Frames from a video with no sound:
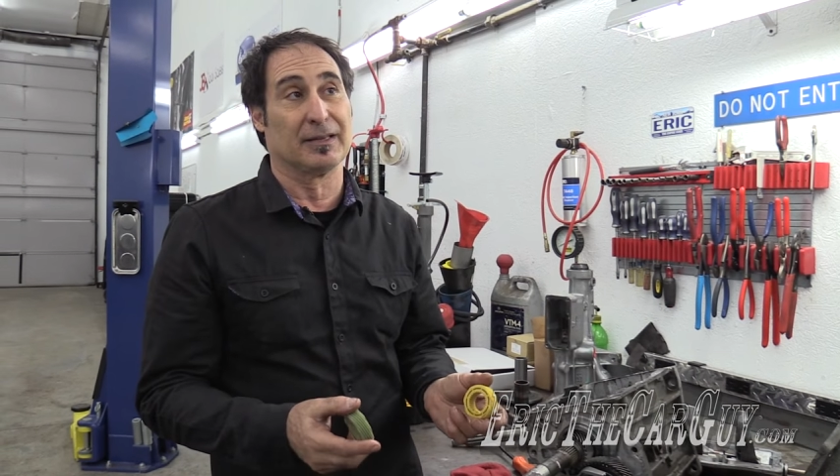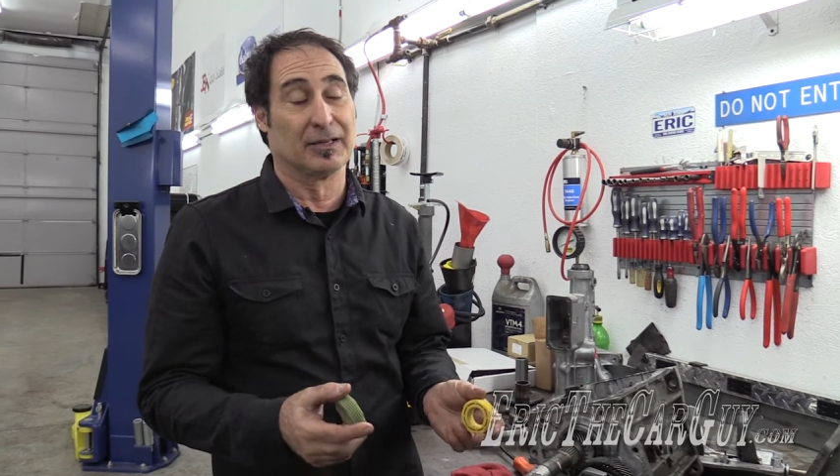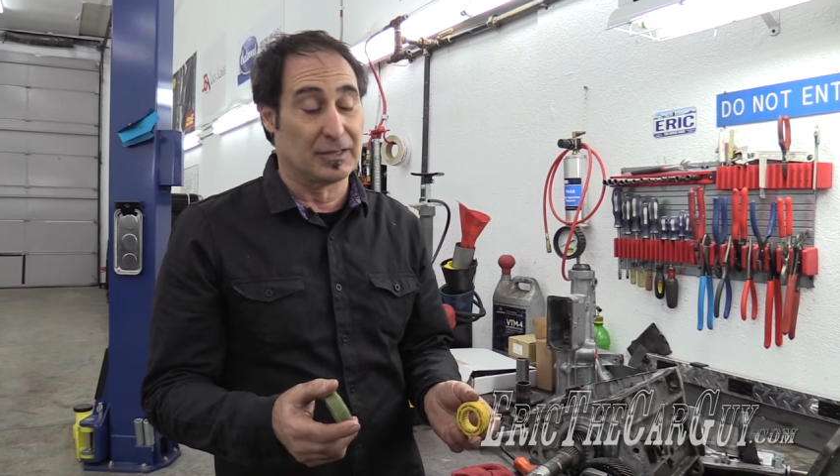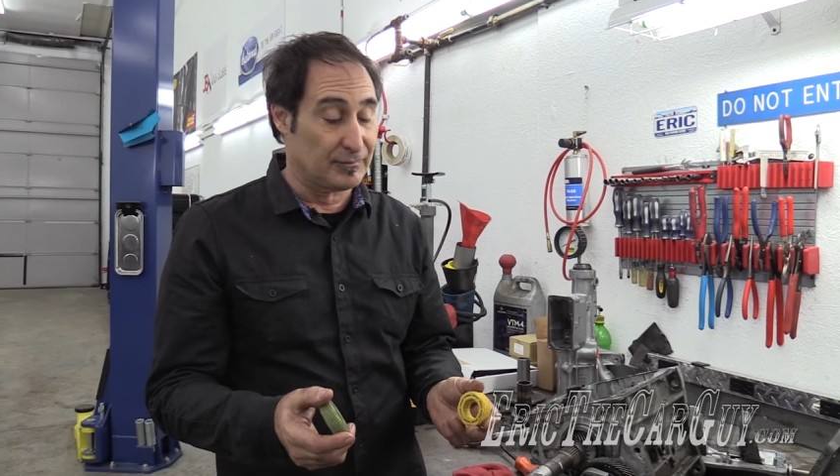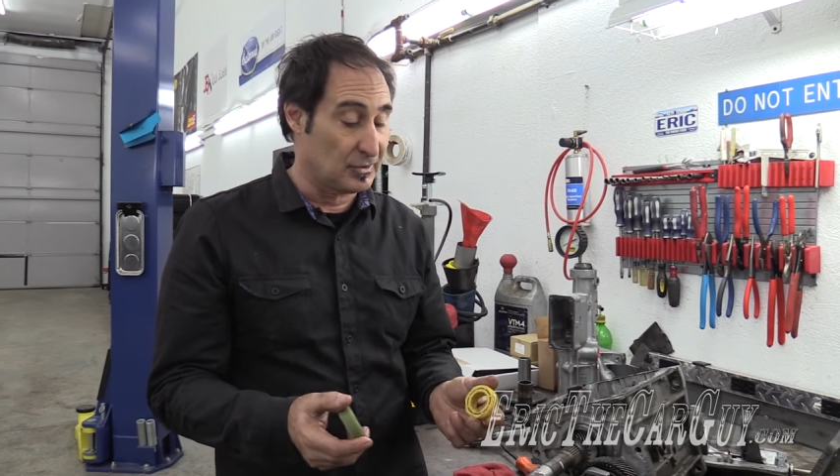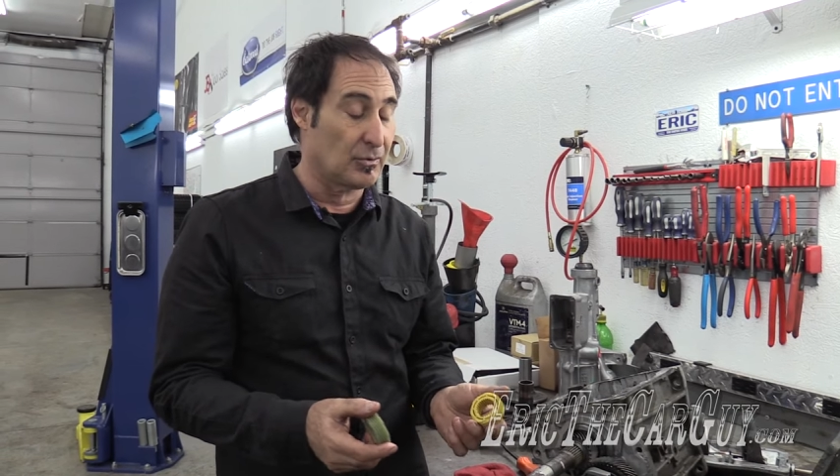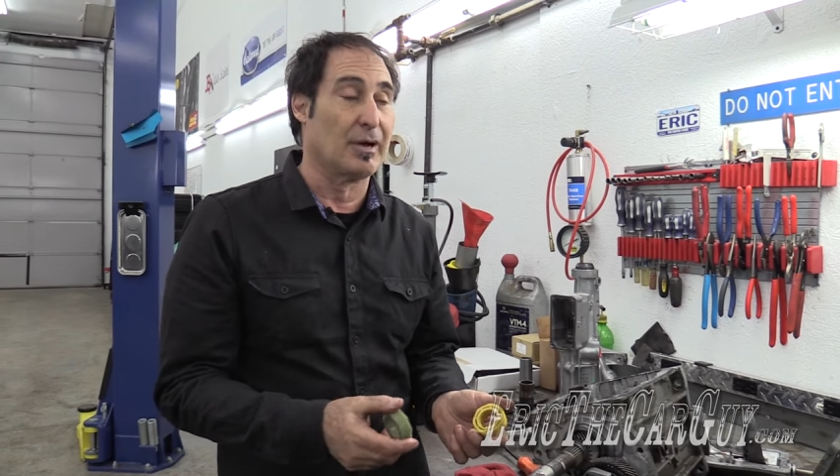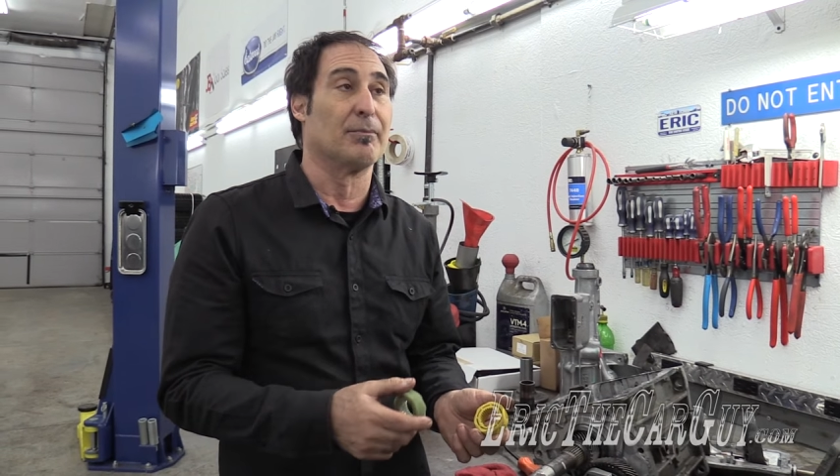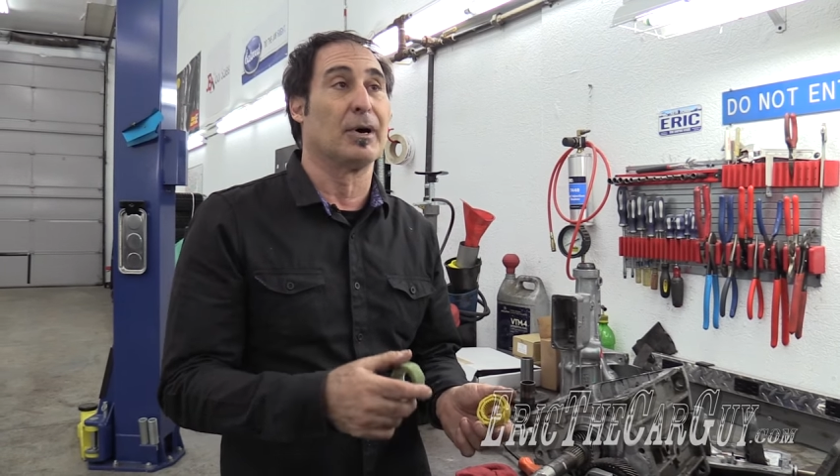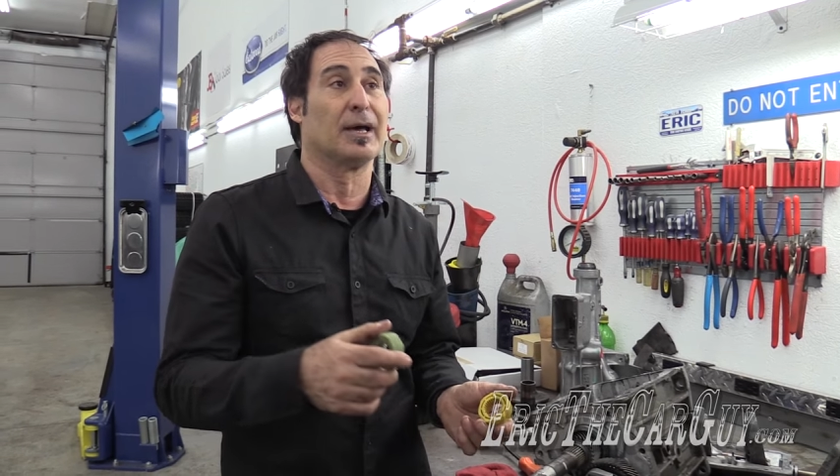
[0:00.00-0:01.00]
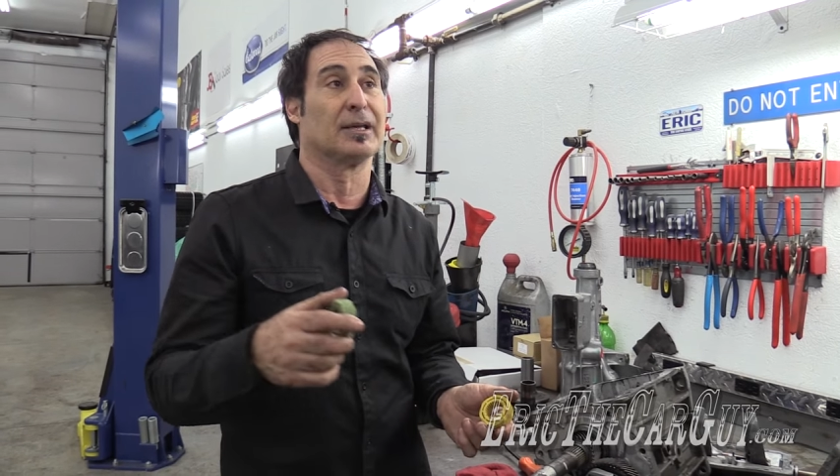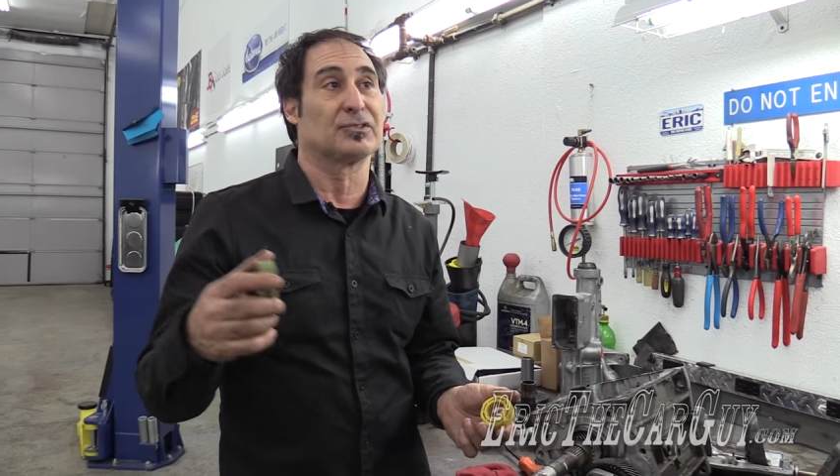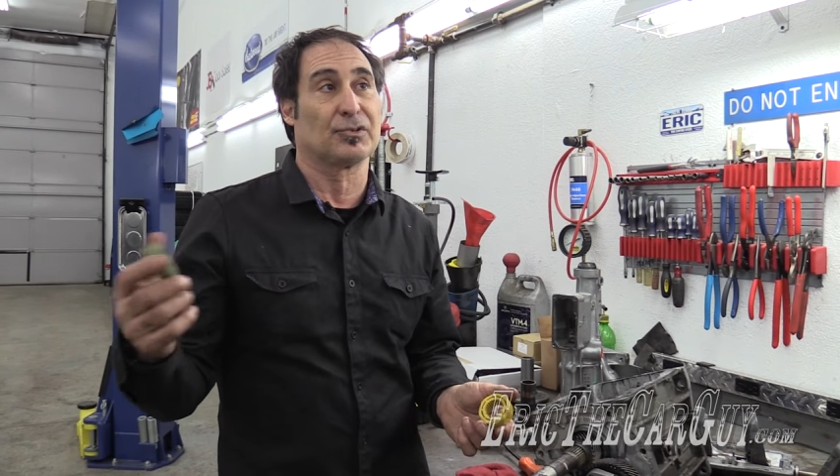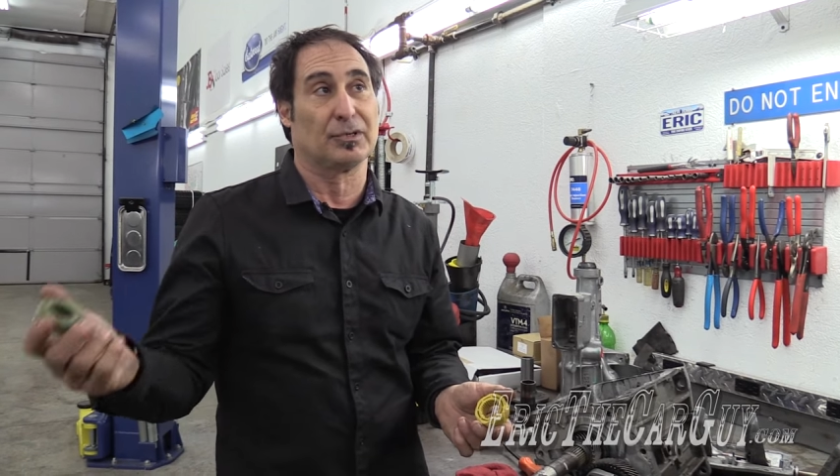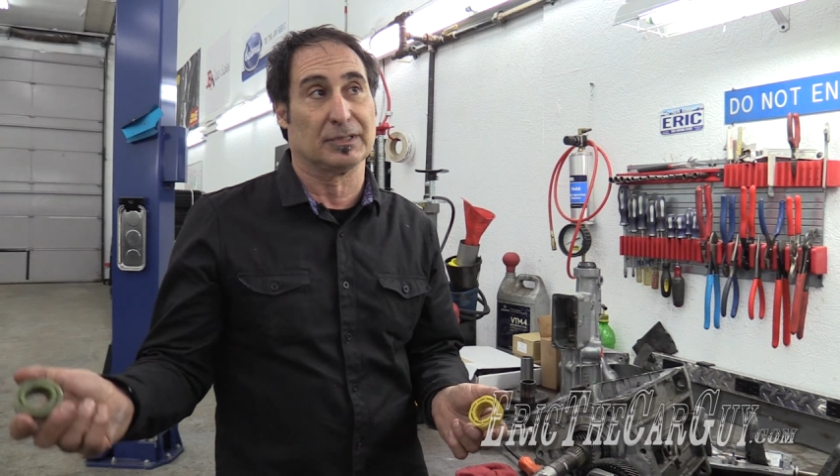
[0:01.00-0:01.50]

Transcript: and then you have to go out and buy external